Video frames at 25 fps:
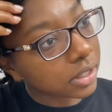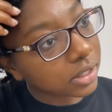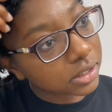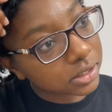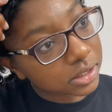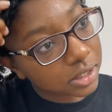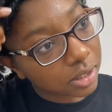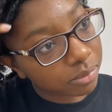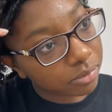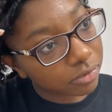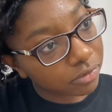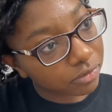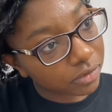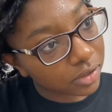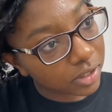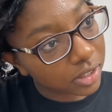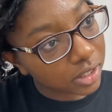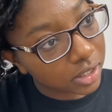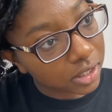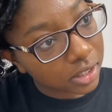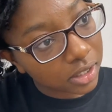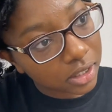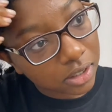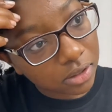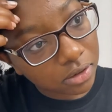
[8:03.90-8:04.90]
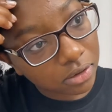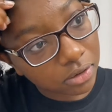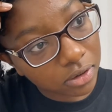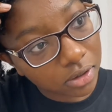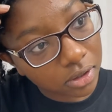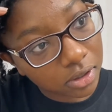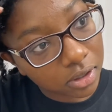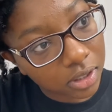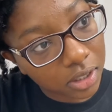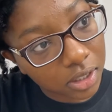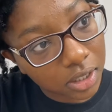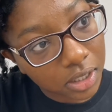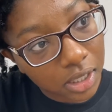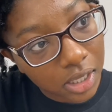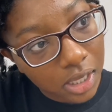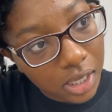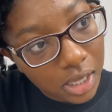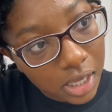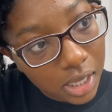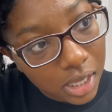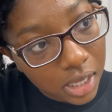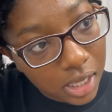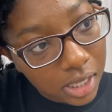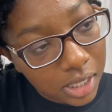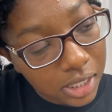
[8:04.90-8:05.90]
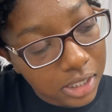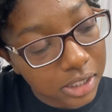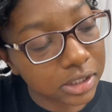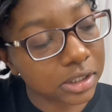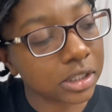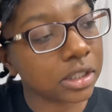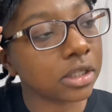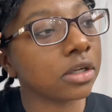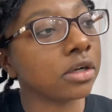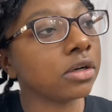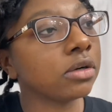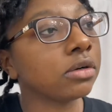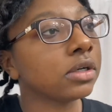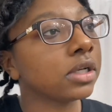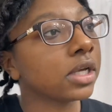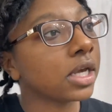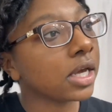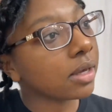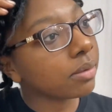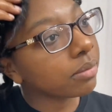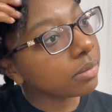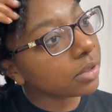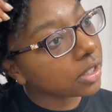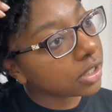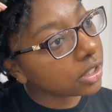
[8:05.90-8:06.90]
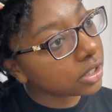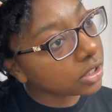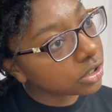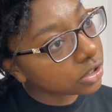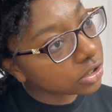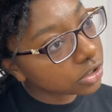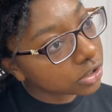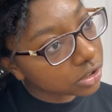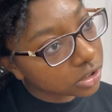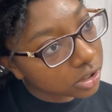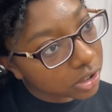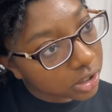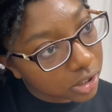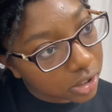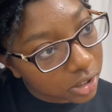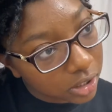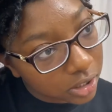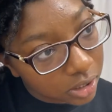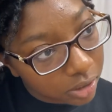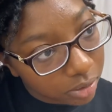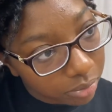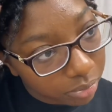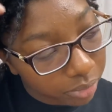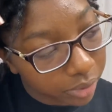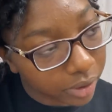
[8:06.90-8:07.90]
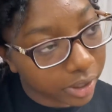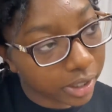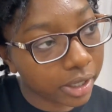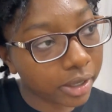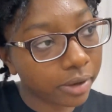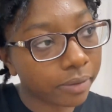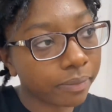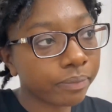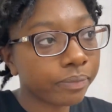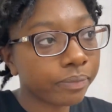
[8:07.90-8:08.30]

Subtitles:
some of it is a little damaged, but